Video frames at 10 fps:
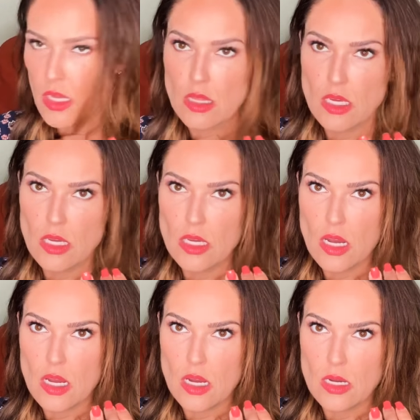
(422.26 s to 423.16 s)
the
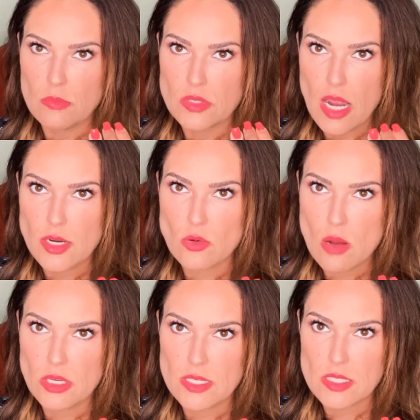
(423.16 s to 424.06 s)

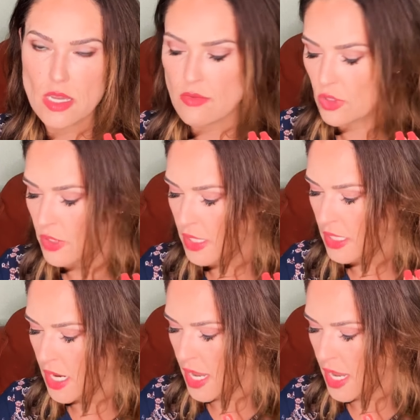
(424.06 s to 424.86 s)
Tigerama Discovery,